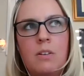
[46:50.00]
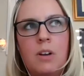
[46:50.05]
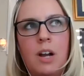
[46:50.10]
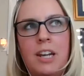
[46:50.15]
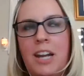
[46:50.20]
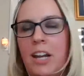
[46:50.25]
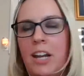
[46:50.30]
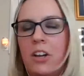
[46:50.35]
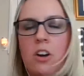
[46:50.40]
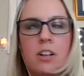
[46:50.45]

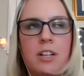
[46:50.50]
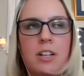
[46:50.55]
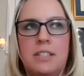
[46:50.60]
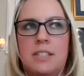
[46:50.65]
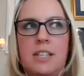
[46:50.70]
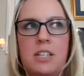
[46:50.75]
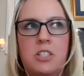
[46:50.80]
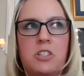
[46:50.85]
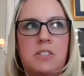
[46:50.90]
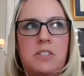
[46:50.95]
and I call it
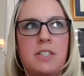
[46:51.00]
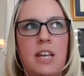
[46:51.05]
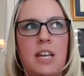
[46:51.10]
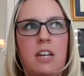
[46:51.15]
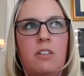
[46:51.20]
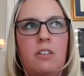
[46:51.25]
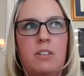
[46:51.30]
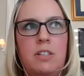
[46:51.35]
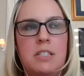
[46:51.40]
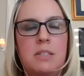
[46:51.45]
such a
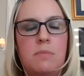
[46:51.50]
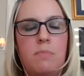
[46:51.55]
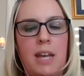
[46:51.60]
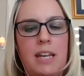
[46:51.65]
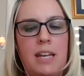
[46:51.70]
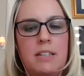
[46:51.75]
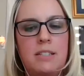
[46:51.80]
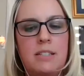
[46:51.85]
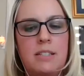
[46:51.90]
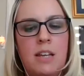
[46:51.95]
sacred
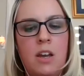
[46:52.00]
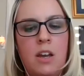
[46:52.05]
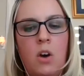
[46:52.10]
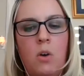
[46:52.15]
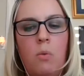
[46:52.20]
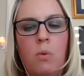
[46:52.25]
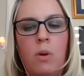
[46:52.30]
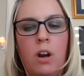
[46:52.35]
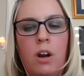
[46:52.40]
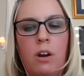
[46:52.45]
space,
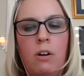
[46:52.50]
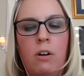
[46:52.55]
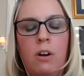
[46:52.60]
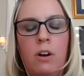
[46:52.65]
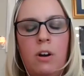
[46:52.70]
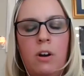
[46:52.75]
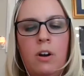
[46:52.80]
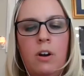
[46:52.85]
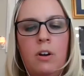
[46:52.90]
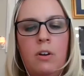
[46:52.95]
where
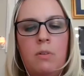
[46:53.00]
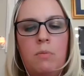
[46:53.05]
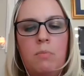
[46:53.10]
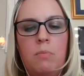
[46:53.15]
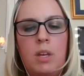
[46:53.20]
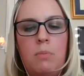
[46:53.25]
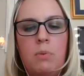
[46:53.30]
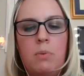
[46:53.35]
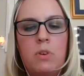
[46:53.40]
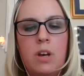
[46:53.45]

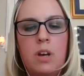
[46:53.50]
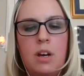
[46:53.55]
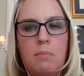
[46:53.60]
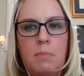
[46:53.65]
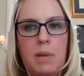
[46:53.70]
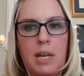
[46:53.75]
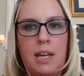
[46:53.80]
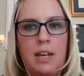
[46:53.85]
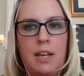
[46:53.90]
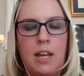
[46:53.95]
people come
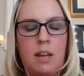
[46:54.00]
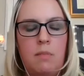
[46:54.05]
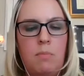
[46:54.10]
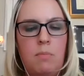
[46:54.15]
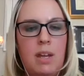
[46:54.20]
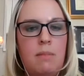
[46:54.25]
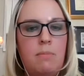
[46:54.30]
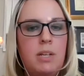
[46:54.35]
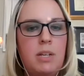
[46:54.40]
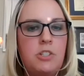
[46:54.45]
in and
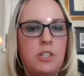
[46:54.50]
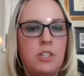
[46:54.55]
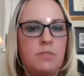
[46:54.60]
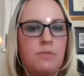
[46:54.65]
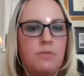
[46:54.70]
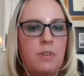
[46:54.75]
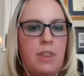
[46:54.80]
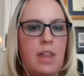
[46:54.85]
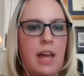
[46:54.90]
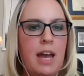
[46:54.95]
maybe just
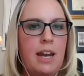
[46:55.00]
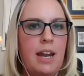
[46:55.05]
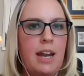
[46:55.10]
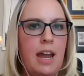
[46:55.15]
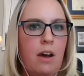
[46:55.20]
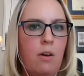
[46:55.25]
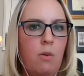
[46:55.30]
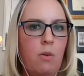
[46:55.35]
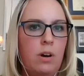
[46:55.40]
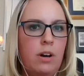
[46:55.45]
for that
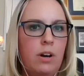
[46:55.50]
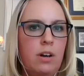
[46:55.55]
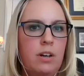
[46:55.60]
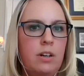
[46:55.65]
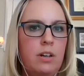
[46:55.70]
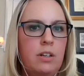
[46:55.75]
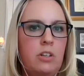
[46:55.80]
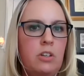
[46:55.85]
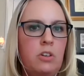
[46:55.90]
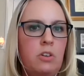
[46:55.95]
hour,
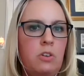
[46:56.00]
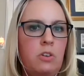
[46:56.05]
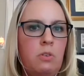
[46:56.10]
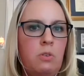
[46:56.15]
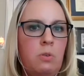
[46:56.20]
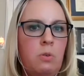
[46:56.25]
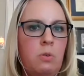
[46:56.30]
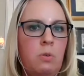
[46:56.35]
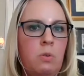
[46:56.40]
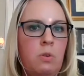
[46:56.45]

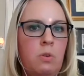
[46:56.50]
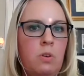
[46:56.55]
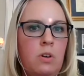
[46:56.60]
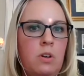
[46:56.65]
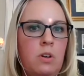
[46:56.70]
you